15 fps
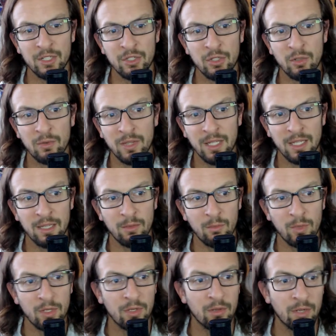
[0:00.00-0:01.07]
you don't think that
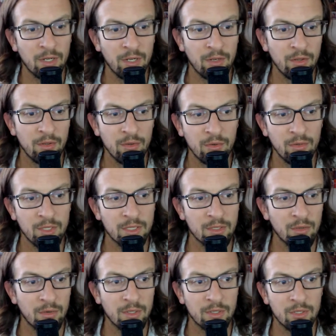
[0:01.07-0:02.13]
what you're going to do is
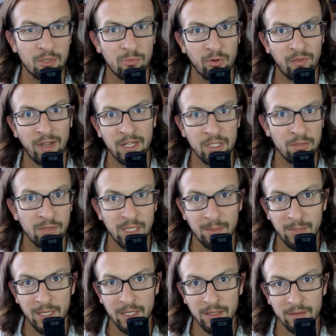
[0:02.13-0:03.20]
going to provide you with that
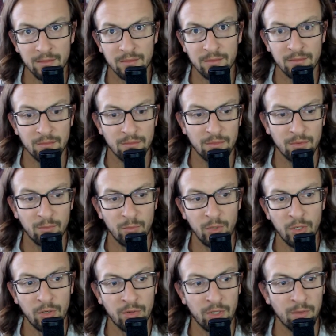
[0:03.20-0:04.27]
money.
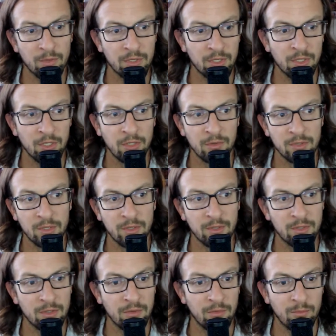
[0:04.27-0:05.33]
You don't think what you're going to do is going
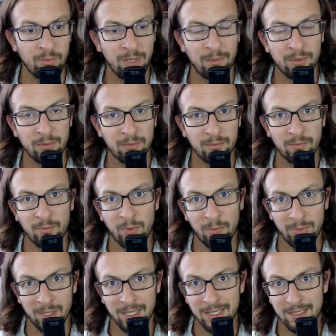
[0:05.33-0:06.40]
to be able to
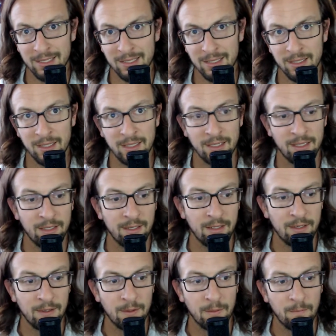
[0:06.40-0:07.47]
replace
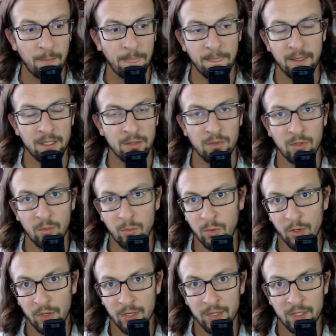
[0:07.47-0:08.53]
the, the
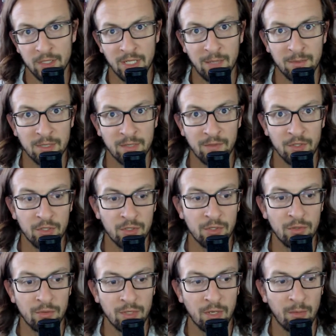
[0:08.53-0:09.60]
work and job and stuff that you're
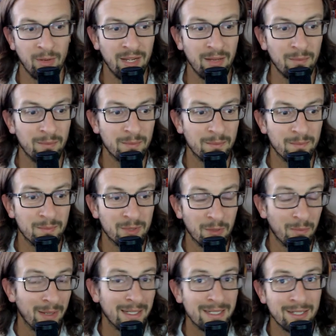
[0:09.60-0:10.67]
doing already so
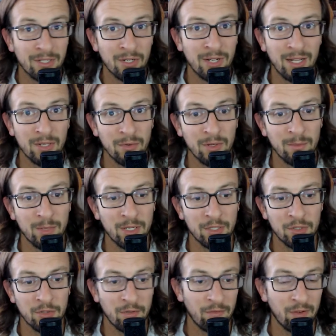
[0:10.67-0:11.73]
basically, you're not doing it
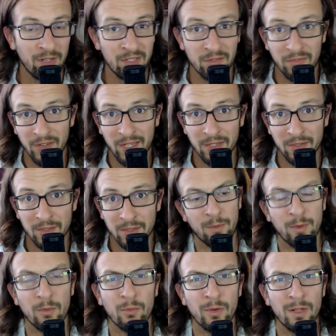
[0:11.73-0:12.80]
because you're afraid you'll fail. I
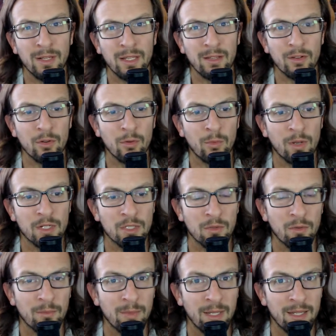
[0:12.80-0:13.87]
mean, really, who wants to
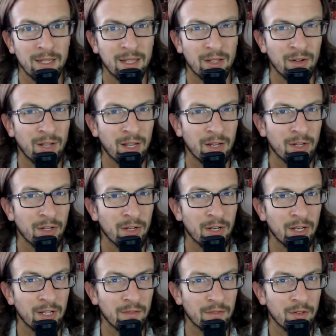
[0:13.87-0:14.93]
admit that they're not good
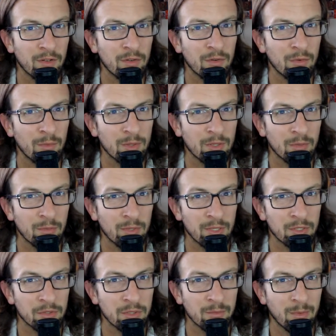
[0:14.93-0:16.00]
enough to do what they really
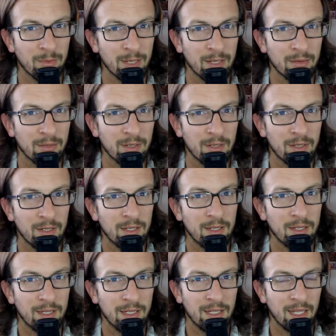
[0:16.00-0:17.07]
dream about?
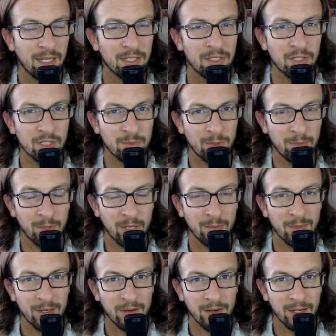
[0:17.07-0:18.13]
Like you see those people on
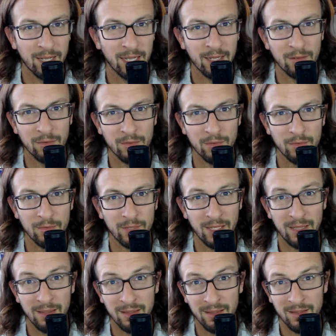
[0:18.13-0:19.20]
American Idol.
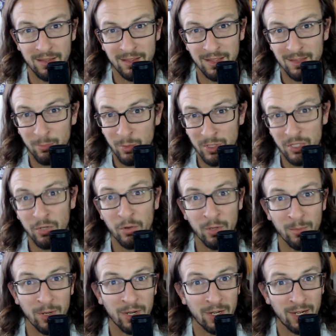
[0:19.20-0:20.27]
Like once you go on
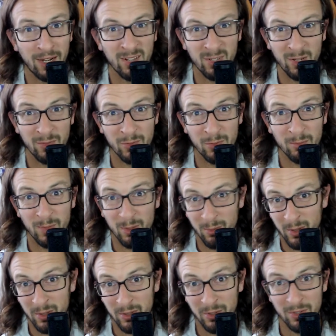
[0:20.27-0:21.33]
American Idol, you have to admit
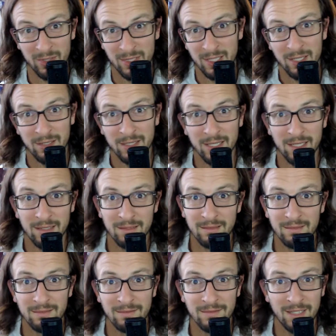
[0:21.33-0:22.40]
whether you can sing or not.
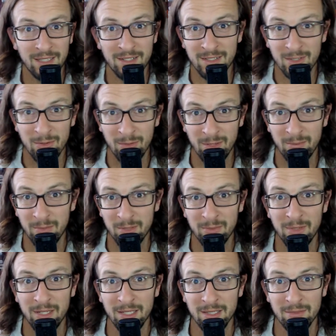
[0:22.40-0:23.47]
Like there's no in
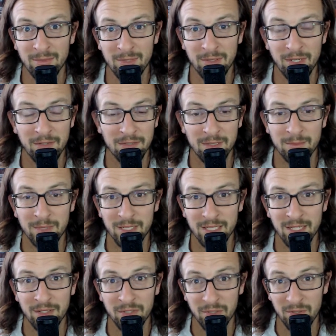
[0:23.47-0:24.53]
betweens when you have somebody
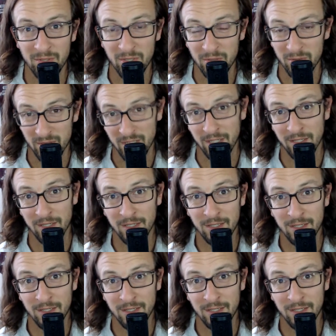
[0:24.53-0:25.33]
telling you that you suck,